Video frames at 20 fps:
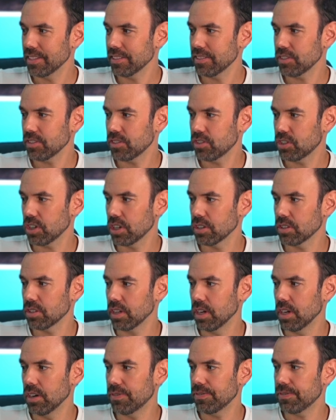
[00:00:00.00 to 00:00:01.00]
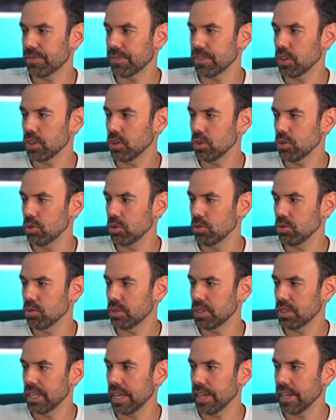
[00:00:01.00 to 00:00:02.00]
is just a few
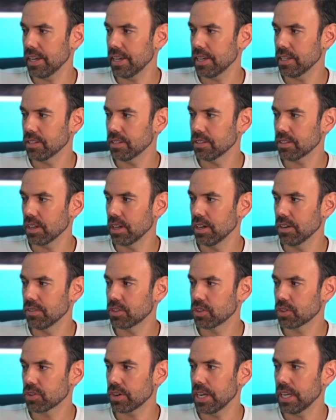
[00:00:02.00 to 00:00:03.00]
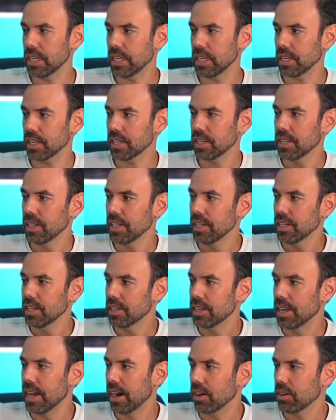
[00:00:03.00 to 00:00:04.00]
days of trading.
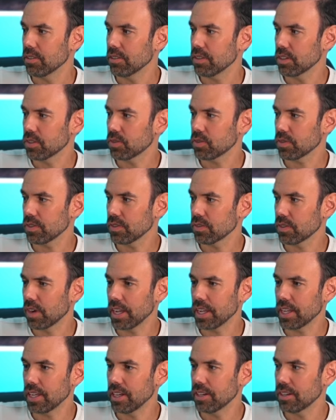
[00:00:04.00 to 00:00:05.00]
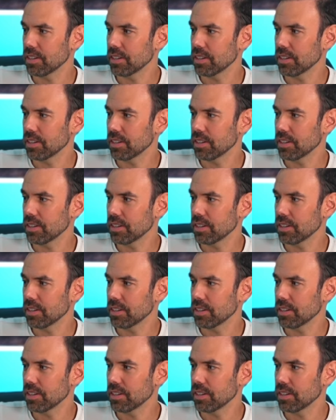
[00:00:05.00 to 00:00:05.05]
Now, this right here is